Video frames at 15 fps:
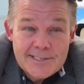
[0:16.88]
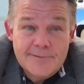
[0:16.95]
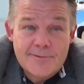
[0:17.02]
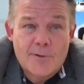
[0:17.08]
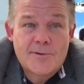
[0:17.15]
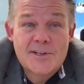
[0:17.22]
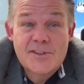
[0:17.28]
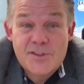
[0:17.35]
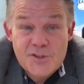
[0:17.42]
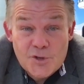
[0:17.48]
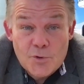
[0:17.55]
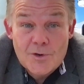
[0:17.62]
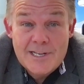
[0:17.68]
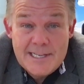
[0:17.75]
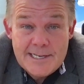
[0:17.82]
of over
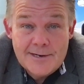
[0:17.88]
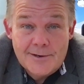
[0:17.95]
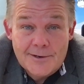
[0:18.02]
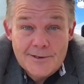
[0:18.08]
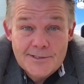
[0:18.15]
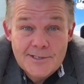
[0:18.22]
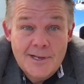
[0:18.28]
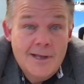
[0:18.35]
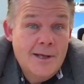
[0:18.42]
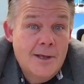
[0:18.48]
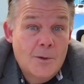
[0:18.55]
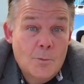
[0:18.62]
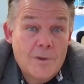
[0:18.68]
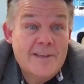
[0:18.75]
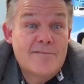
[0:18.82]
30 years,
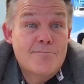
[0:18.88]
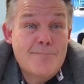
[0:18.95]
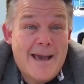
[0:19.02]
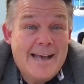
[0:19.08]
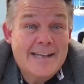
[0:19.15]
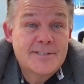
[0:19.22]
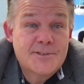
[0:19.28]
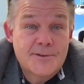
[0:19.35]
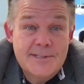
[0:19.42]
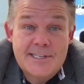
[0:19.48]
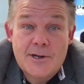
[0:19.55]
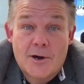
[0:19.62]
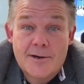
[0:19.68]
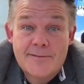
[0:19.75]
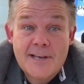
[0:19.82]
we have mastered the
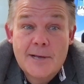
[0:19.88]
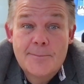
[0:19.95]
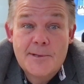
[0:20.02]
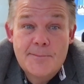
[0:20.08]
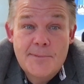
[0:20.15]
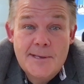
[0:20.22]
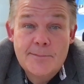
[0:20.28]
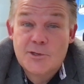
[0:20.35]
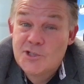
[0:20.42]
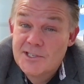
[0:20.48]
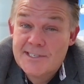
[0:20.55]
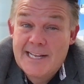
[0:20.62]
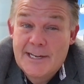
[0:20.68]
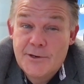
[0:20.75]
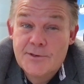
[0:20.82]
art of helping people just
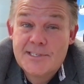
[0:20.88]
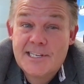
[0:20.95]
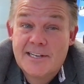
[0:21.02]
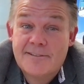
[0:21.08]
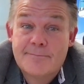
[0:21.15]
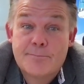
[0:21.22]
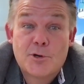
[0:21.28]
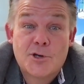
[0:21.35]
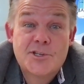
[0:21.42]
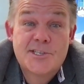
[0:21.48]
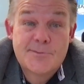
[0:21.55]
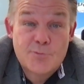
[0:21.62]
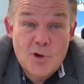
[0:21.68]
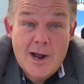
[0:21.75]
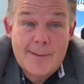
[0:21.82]
like yourself purchase
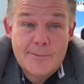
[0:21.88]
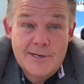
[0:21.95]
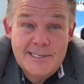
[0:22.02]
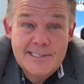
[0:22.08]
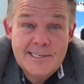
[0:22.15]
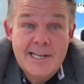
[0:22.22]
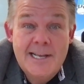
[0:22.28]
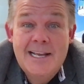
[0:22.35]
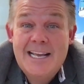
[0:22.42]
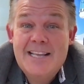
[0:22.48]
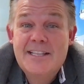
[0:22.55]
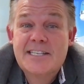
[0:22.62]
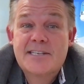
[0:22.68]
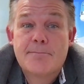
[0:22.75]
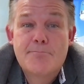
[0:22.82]
properties in
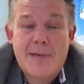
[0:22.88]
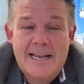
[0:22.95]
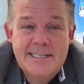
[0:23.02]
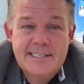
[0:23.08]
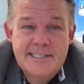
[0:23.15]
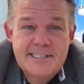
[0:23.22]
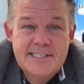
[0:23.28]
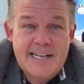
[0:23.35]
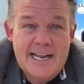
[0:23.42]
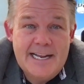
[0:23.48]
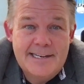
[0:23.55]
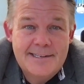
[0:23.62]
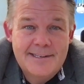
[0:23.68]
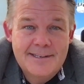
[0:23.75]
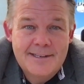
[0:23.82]
this amazing
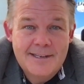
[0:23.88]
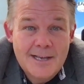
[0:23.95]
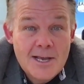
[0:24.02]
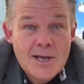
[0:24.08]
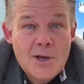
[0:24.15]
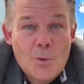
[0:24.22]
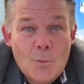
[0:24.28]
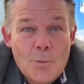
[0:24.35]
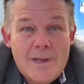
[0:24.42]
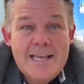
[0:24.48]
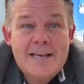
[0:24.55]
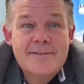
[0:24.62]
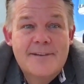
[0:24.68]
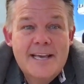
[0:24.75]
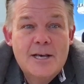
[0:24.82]
state. We
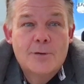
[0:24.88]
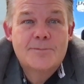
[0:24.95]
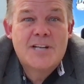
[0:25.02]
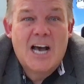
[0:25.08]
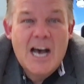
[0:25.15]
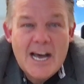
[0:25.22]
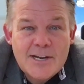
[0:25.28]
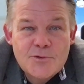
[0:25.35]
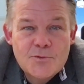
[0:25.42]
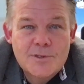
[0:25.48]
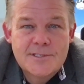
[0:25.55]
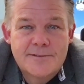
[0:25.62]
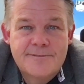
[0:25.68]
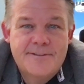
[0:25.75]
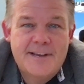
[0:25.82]
have helped
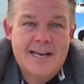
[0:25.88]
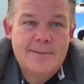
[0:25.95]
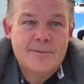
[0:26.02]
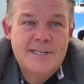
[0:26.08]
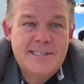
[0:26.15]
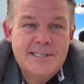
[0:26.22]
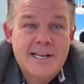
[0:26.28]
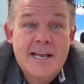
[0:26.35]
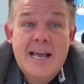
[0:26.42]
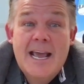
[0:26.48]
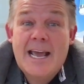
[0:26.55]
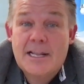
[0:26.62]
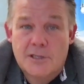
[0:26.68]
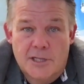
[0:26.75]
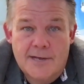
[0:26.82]
hundreds of families
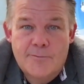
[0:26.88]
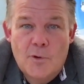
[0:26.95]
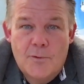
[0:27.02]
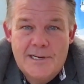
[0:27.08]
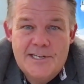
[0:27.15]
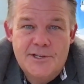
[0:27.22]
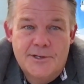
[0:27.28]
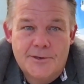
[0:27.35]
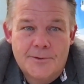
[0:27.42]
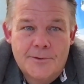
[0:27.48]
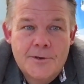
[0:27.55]
and love what we do.